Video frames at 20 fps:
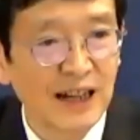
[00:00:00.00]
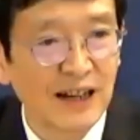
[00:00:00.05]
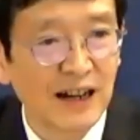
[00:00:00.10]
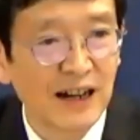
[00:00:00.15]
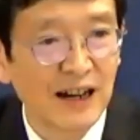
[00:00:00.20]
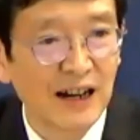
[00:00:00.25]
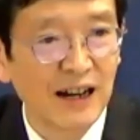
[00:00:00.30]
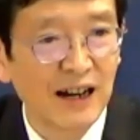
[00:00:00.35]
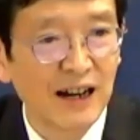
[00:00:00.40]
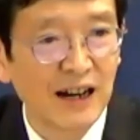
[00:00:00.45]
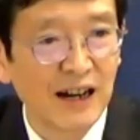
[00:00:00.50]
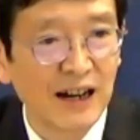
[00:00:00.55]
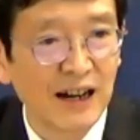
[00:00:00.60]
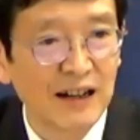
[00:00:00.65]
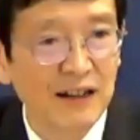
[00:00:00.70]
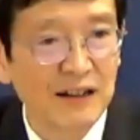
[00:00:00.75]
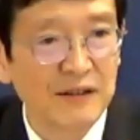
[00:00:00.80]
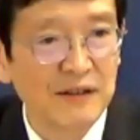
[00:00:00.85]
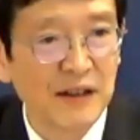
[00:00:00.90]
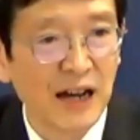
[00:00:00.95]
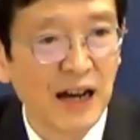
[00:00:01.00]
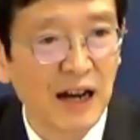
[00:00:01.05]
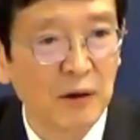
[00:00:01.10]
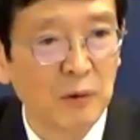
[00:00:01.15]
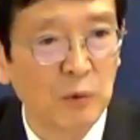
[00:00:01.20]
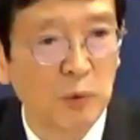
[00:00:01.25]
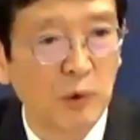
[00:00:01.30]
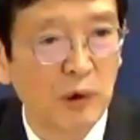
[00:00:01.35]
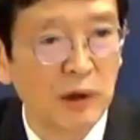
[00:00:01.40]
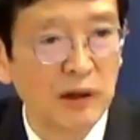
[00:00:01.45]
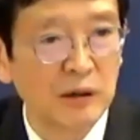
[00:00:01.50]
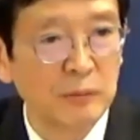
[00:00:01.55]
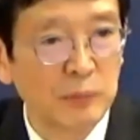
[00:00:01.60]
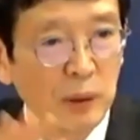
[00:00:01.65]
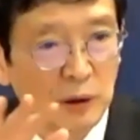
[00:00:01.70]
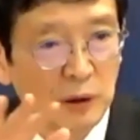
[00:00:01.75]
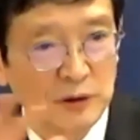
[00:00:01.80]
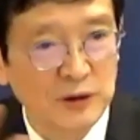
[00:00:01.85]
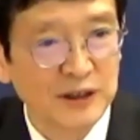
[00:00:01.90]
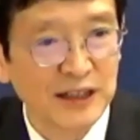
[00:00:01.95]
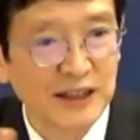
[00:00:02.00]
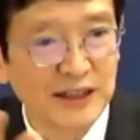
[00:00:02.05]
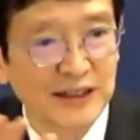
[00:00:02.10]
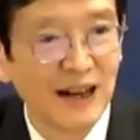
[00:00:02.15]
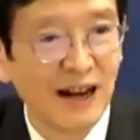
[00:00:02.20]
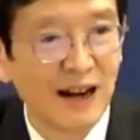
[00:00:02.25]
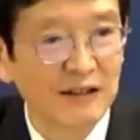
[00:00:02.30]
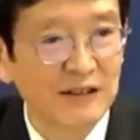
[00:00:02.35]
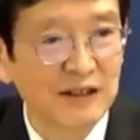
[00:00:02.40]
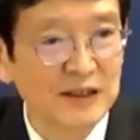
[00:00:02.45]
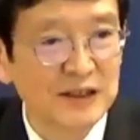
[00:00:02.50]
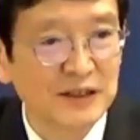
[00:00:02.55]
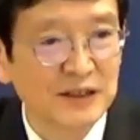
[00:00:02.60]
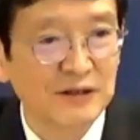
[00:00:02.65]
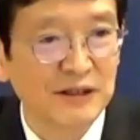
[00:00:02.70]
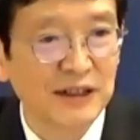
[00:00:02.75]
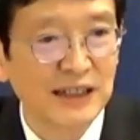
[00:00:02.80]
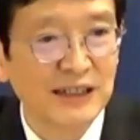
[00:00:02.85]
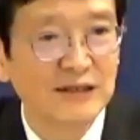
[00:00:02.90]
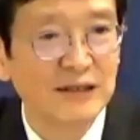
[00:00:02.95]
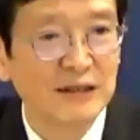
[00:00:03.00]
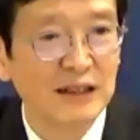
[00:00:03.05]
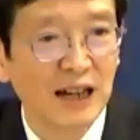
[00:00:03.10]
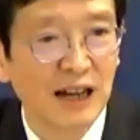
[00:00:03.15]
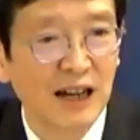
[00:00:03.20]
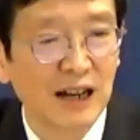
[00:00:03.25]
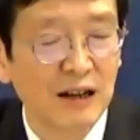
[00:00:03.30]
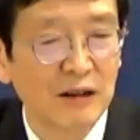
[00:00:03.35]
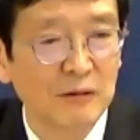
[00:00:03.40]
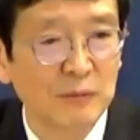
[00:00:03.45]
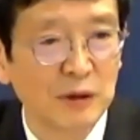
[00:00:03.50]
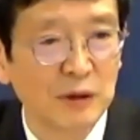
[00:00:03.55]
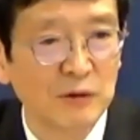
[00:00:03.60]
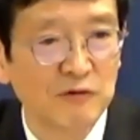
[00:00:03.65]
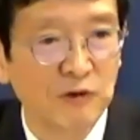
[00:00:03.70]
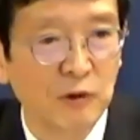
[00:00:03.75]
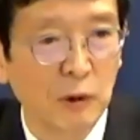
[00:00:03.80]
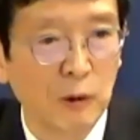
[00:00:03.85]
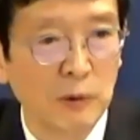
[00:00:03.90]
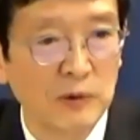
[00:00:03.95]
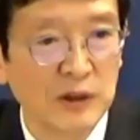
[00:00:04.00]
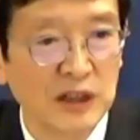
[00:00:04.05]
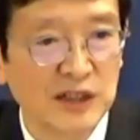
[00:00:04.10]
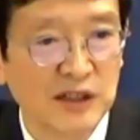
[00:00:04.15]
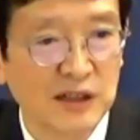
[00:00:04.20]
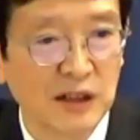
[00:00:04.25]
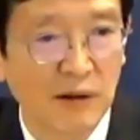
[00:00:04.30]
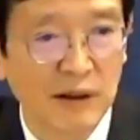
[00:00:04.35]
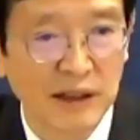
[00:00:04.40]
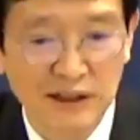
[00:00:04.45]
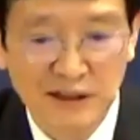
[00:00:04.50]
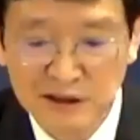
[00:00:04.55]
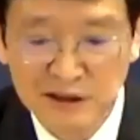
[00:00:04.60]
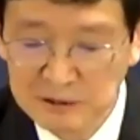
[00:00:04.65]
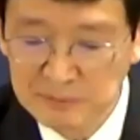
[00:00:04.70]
that were posted on the screen before we started.